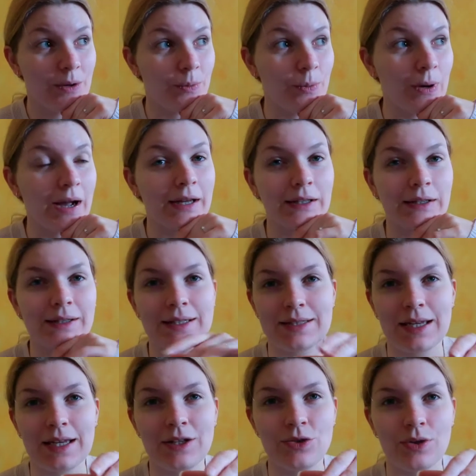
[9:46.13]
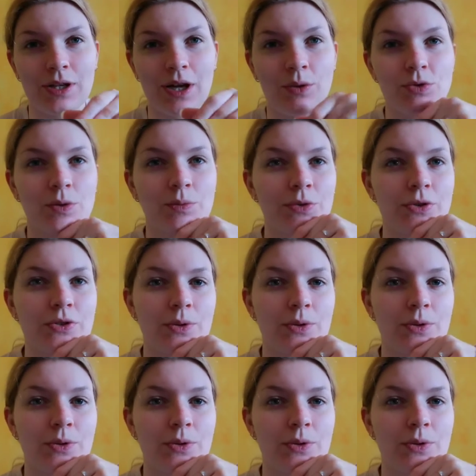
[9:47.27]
while listening to an audiobook,